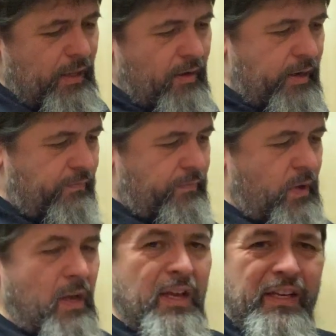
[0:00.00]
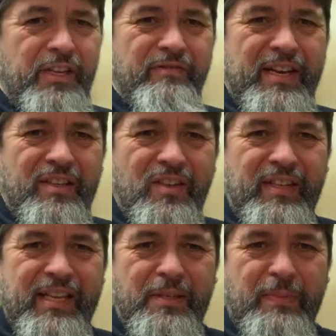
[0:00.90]
I'd like to... Can you
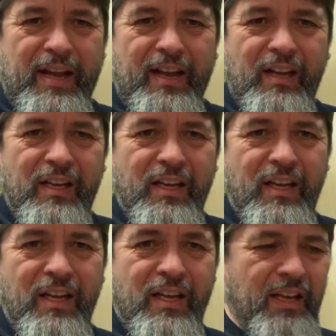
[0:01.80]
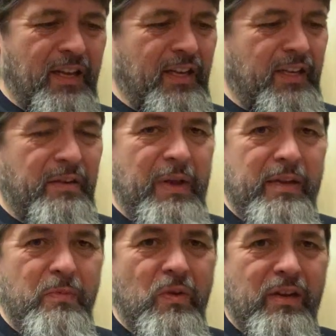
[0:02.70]
redesign this bit? Can you make
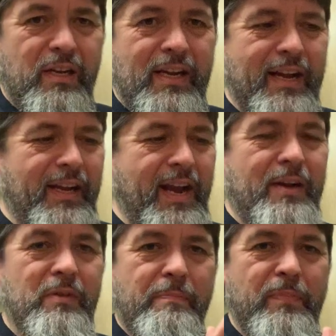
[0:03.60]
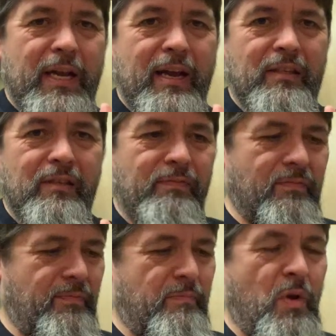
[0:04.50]
it more like a Glencairn with a big ass
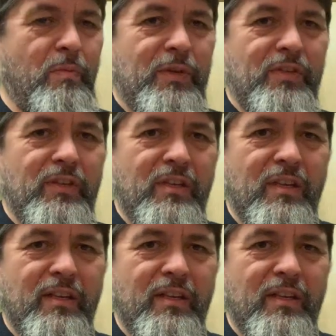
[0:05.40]
bulbous?